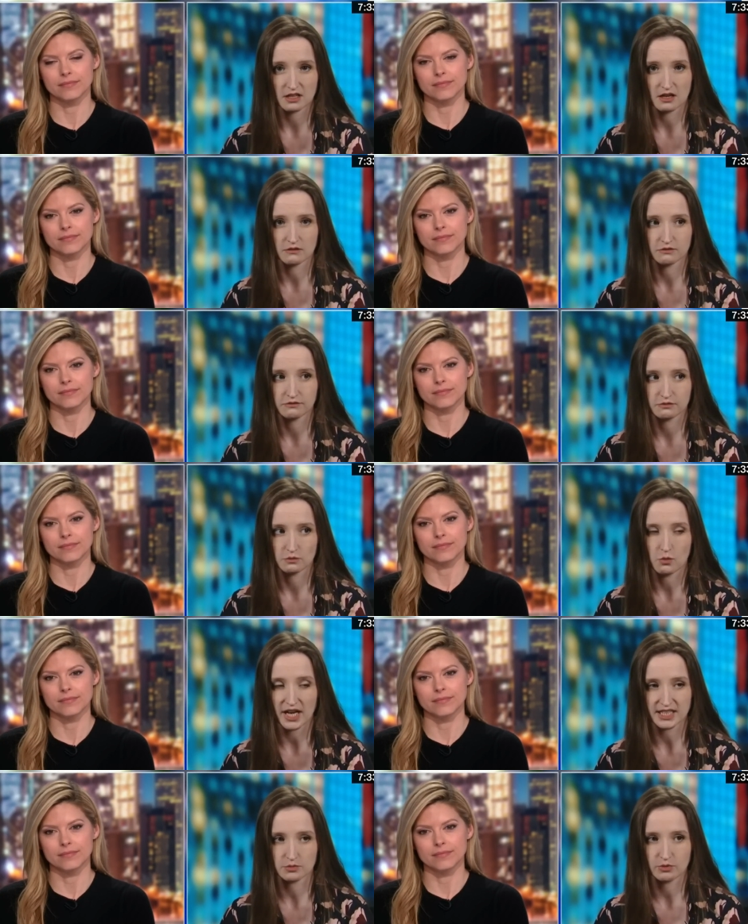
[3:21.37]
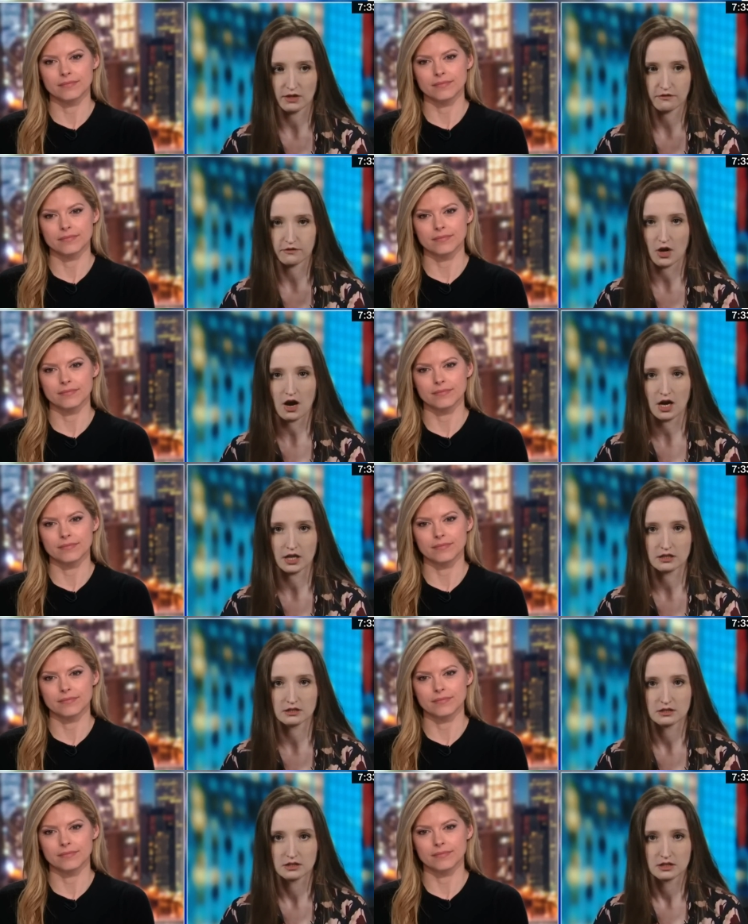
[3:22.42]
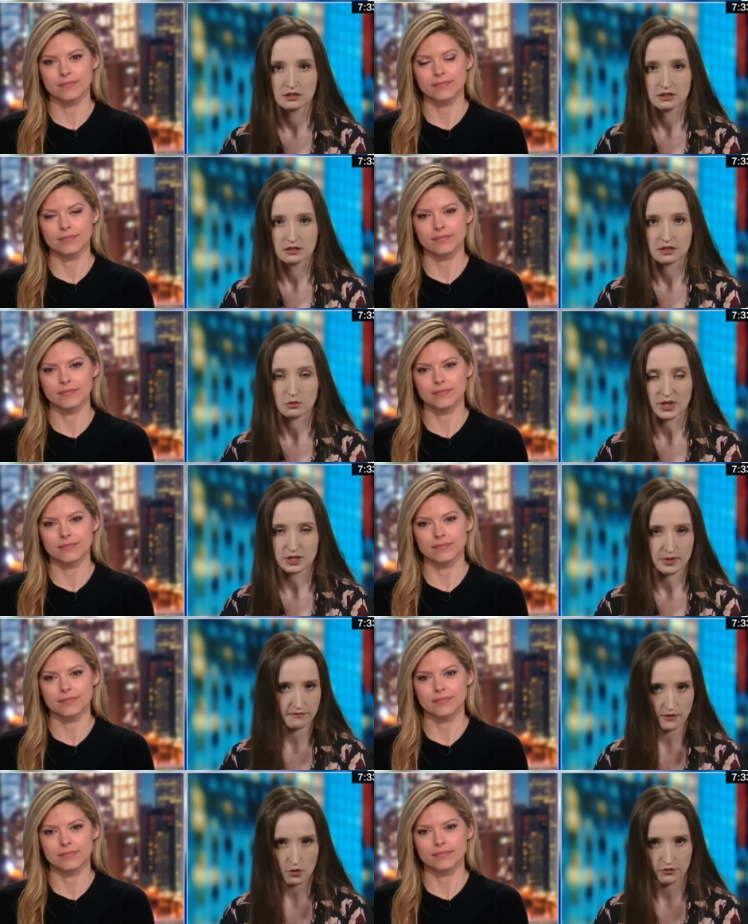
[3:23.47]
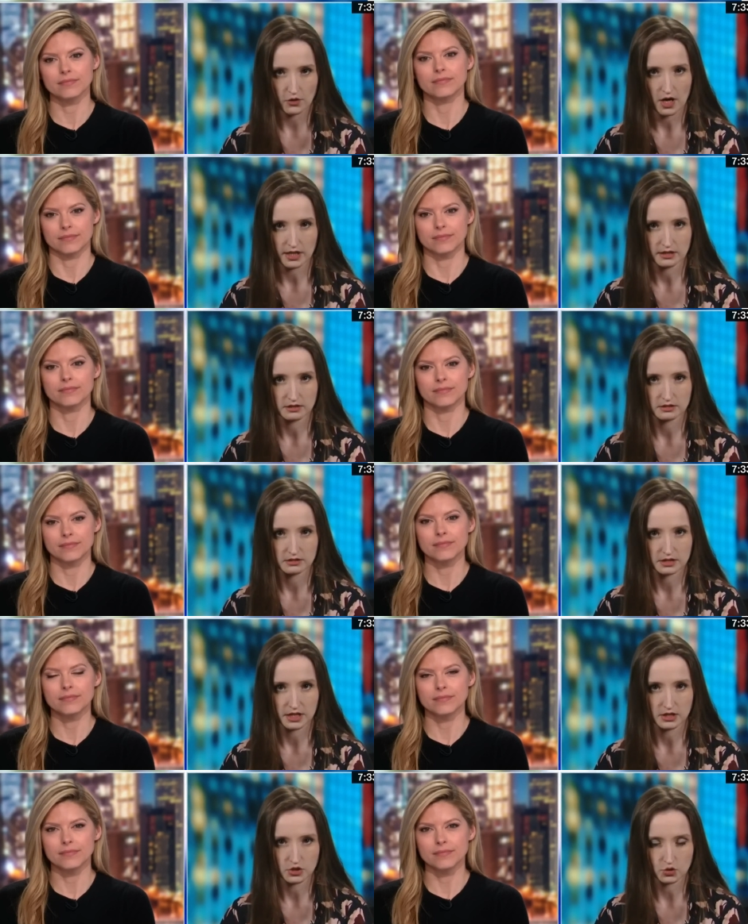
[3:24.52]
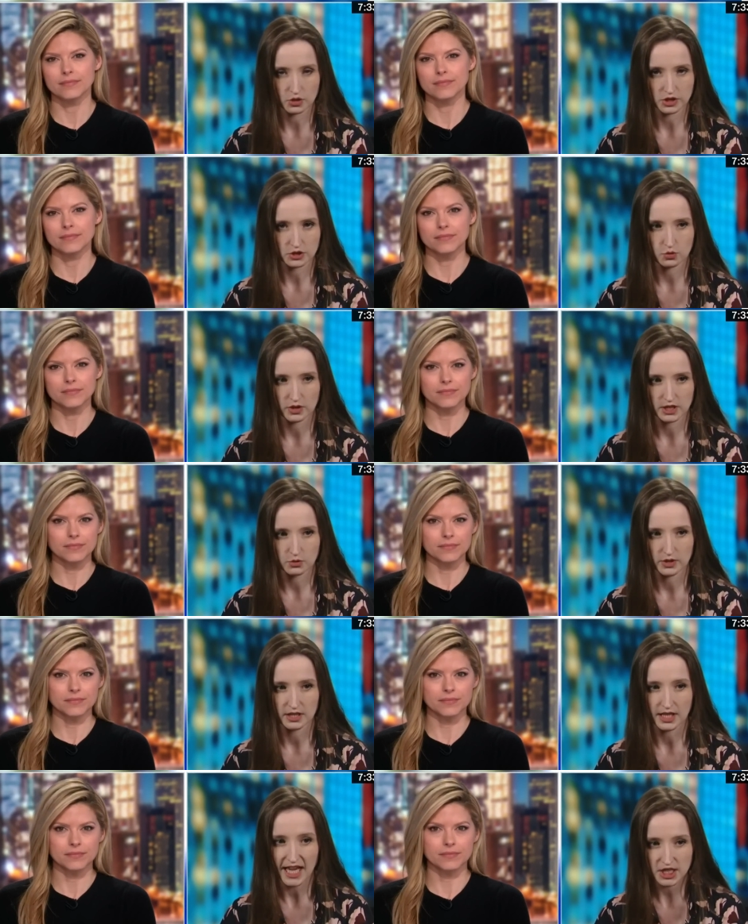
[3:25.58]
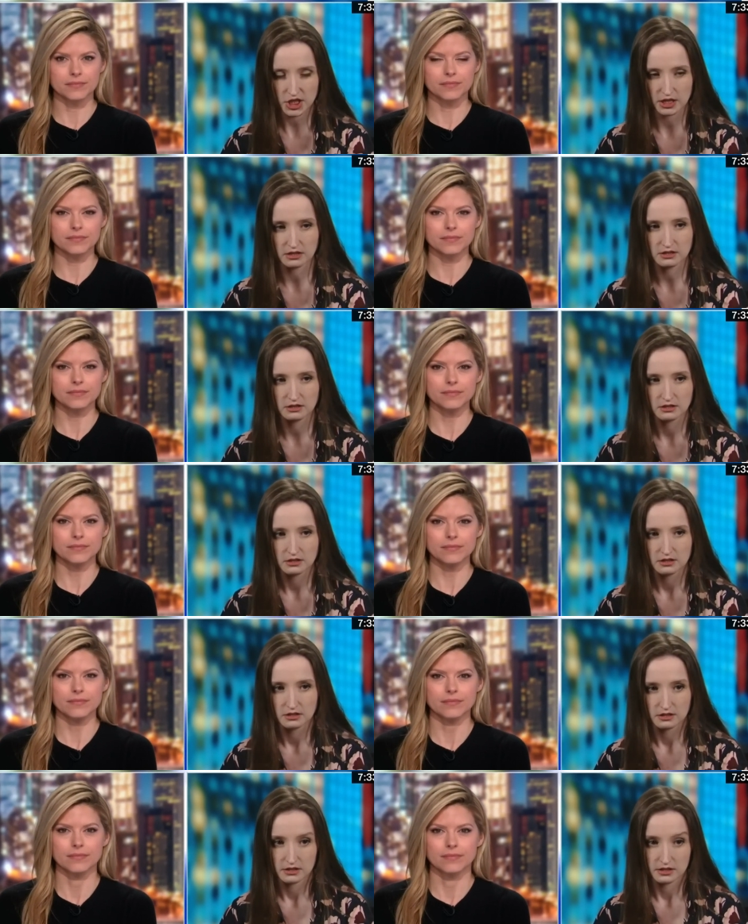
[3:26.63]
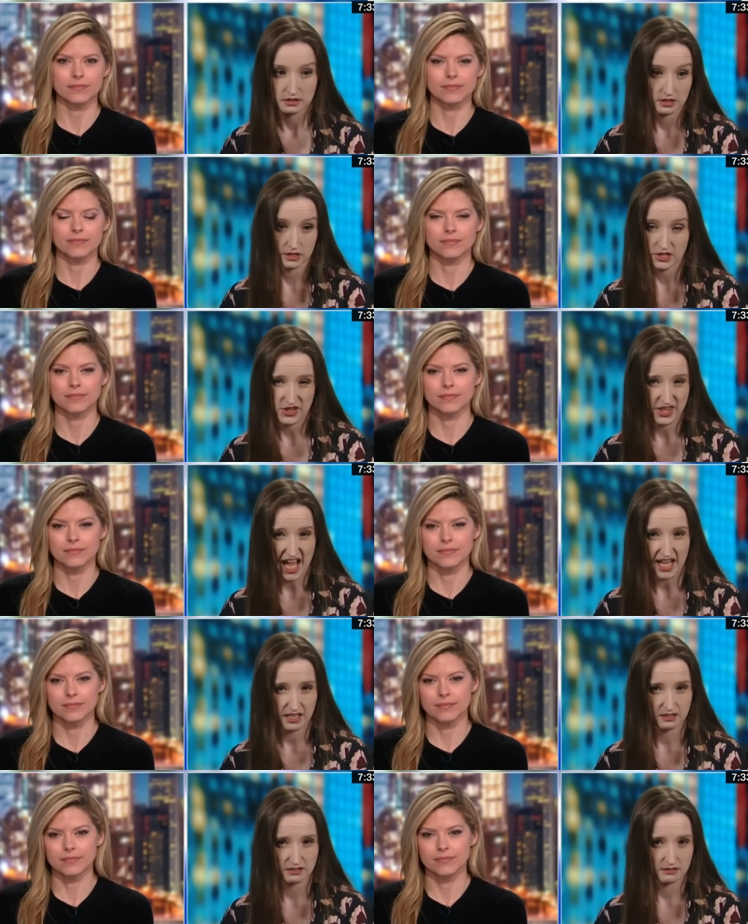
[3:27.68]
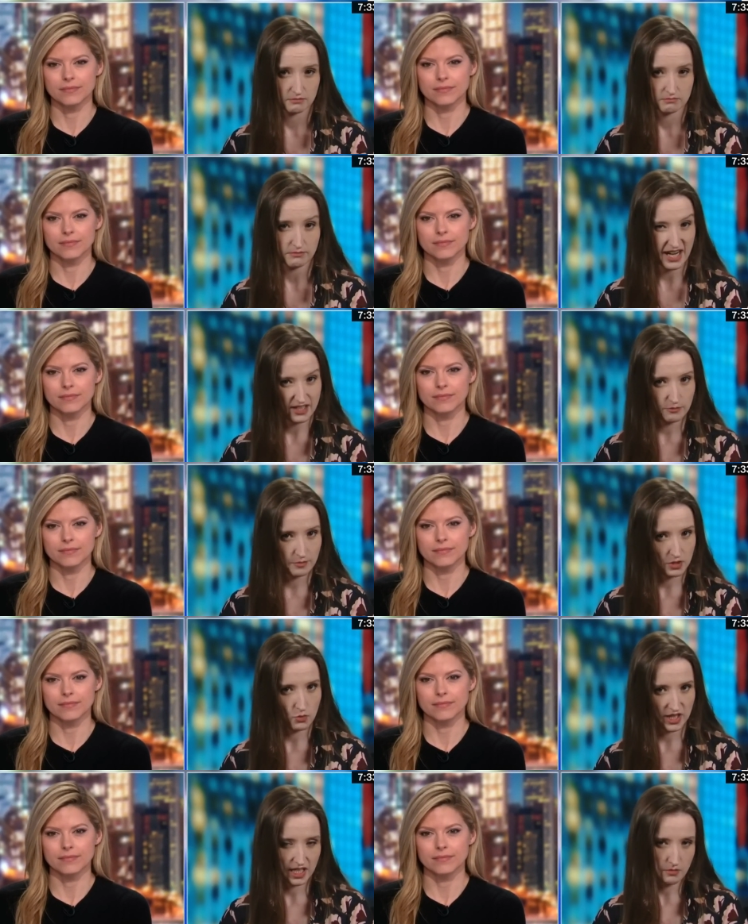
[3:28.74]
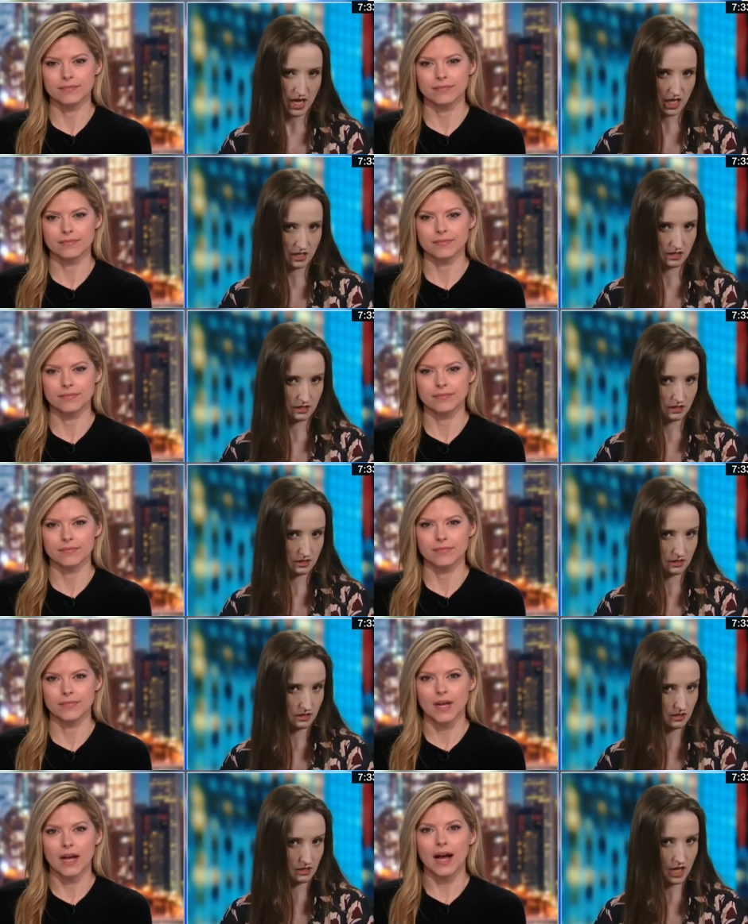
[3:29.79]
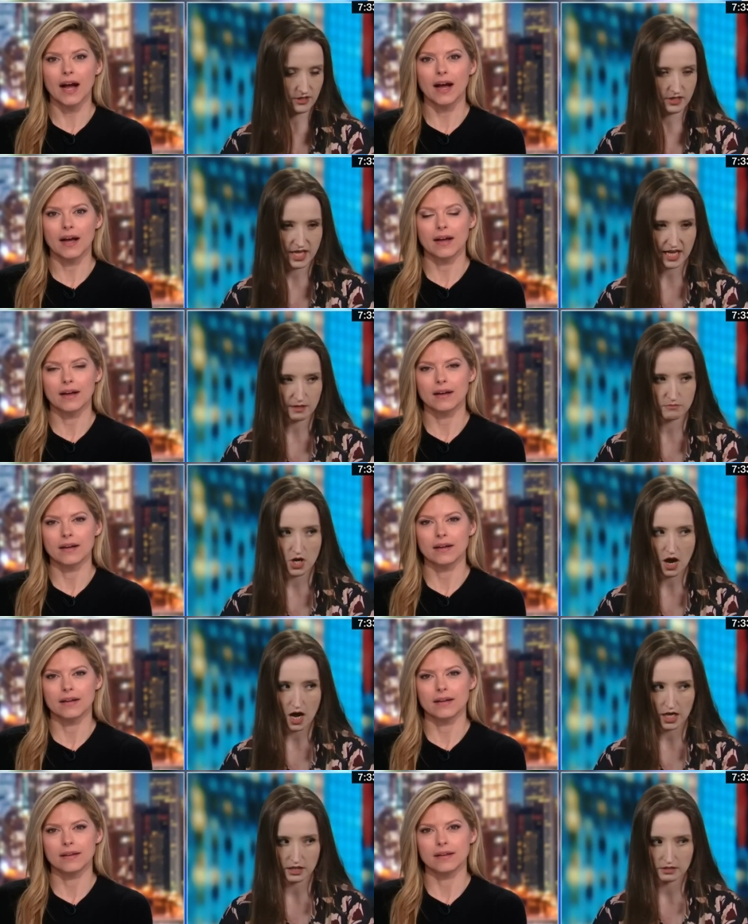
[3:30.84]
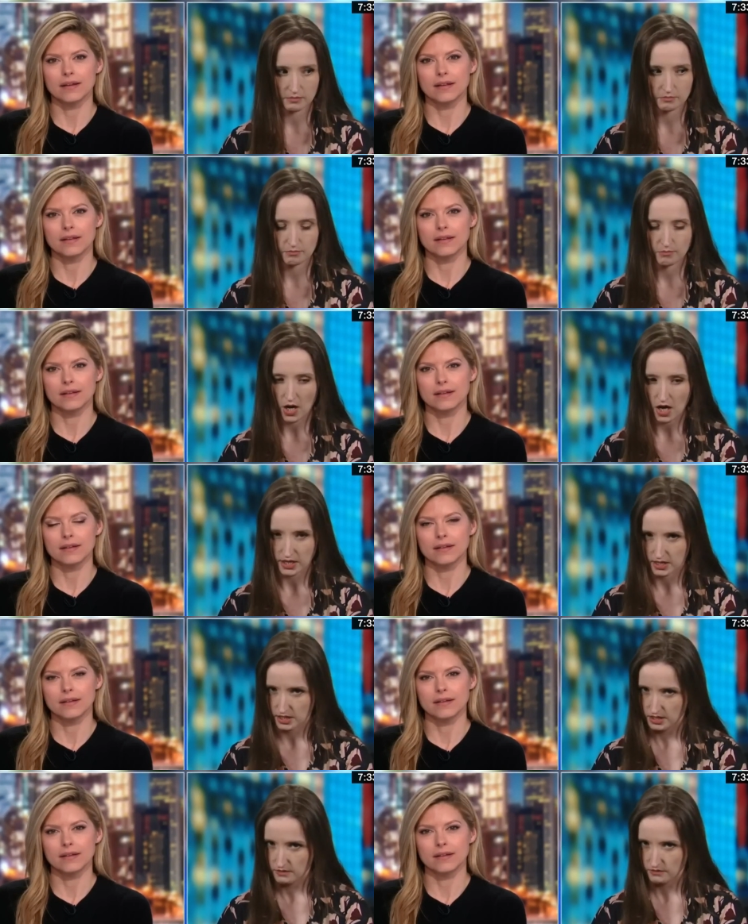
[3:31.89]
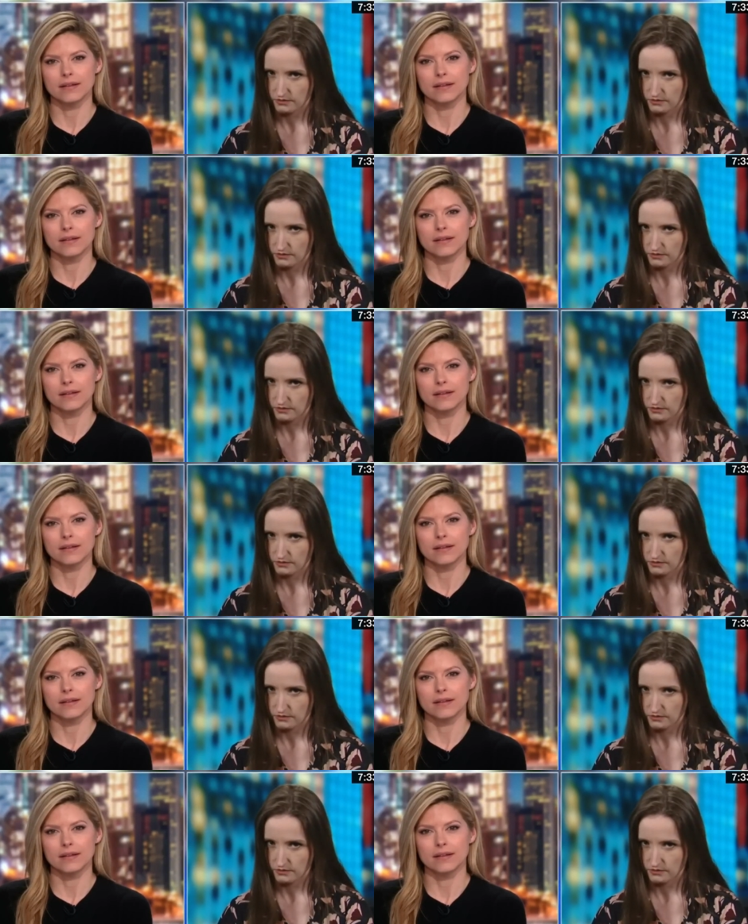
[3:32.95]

Speaker 1: of widespread fraud or widespread vote fraud in the Georgia 2020 election, that might have been what he meant. Other than that, I'm not positive